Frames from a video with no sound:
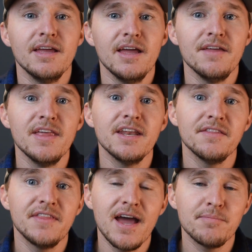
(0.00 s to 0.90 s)
and then
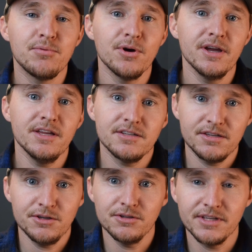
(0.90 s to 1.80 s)
at that
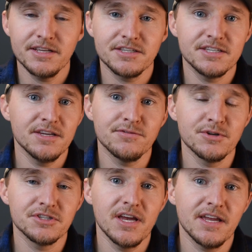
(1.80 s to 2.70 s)
point, let it sit
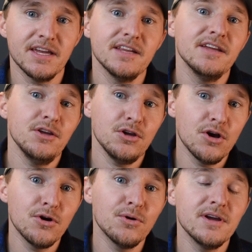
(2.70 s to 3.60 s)
for a second,
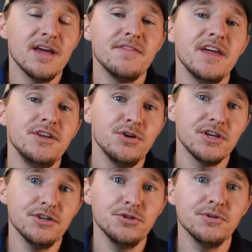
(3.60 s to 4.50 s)
go, and then you
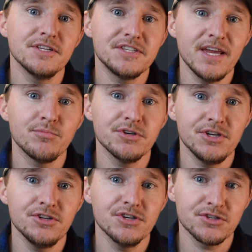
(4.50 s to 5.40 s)
can do the same
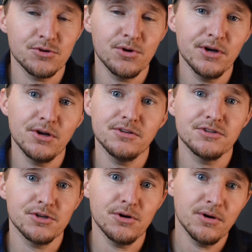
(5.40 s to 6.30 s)
procedure as oil.
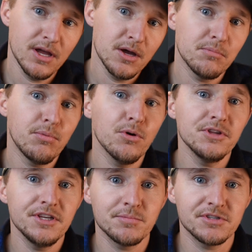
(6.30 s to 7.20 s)
So pull
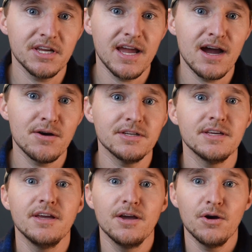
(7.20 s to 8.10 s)
the dipstick out,
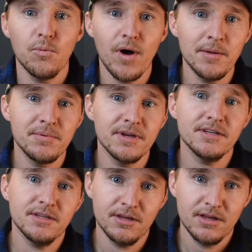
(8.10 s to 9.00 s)
wipe
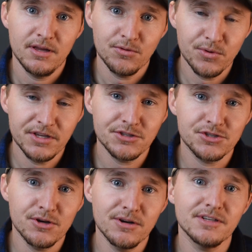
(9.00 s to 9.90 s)
it,
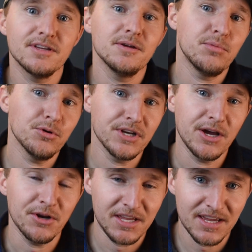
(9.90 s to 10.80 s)
reinsert, pull it
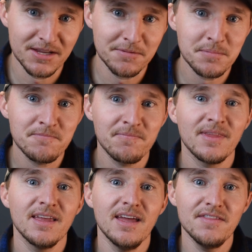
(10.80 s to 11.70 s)
out again,
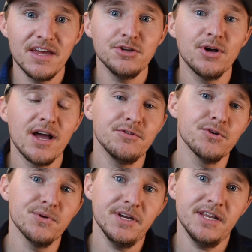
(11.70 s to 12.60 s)
and then you'll have
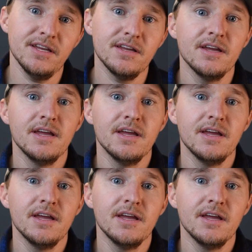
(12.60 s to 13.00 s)
your reading.